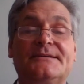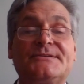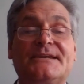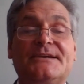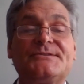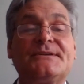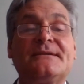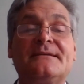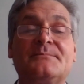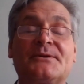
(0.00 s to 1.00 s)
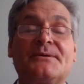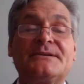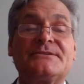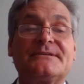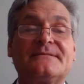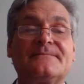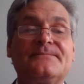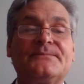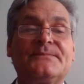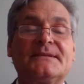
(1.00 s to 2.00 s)
education, and immigration.
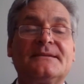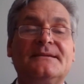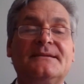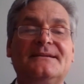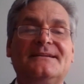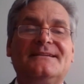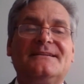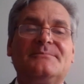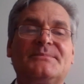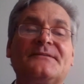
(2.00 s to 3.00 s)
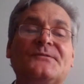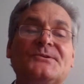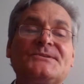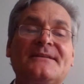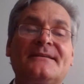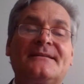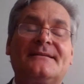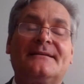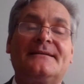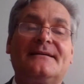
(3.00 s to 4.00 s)
But
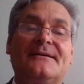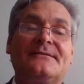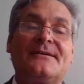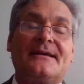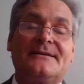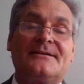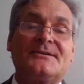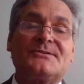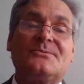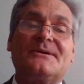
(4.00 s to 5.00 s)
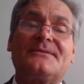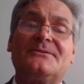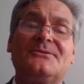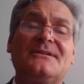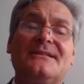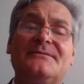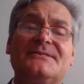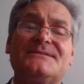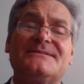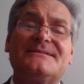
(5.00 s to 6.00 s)
unfortunately, international work at the local
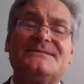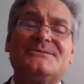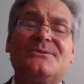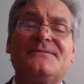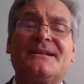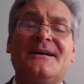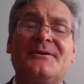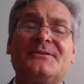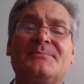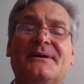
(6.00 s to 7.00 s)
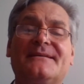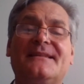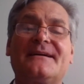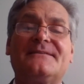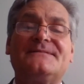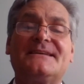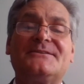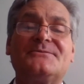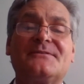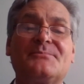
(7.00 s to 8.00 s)
level is too often clouded by a lack of
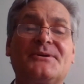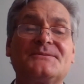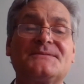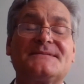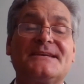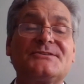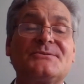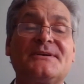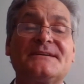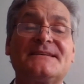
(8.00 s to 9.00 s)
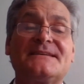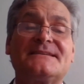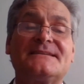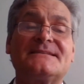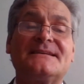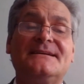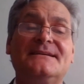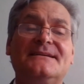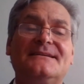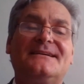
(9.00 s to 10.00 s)
data-driven prioritization processes,
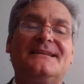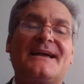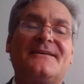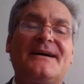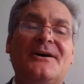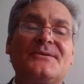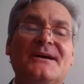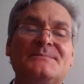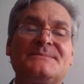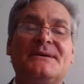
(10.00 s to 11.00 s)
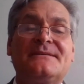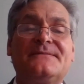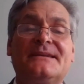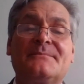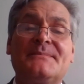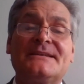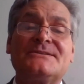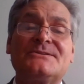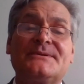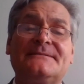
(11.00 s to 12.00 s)
a lack of outcomes benefiting Main
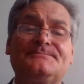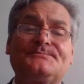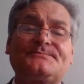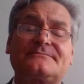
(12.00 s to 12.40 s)
Street,